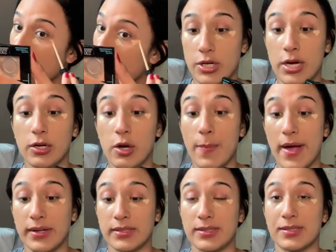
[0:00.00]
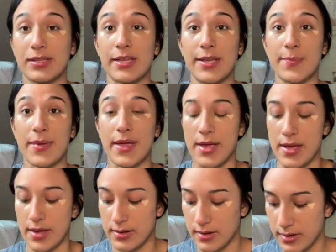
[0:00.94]
Tried to go back to sleep,
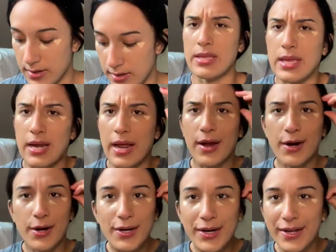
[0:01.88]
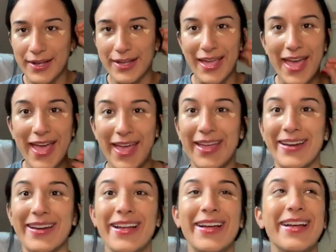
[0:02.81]
and and then I heard it
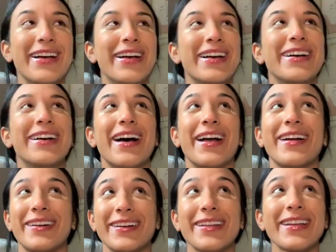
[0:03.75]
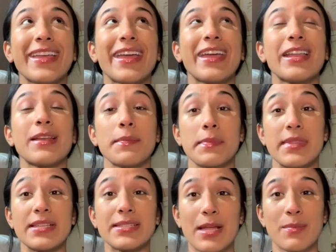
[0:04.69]
again. I heard it again.
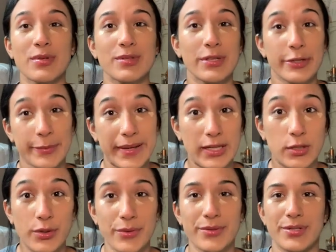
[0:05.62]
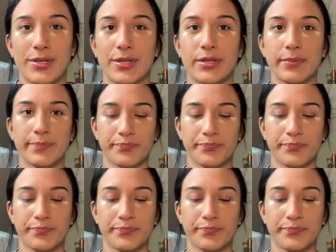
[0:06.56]
This time it was a little bit closer,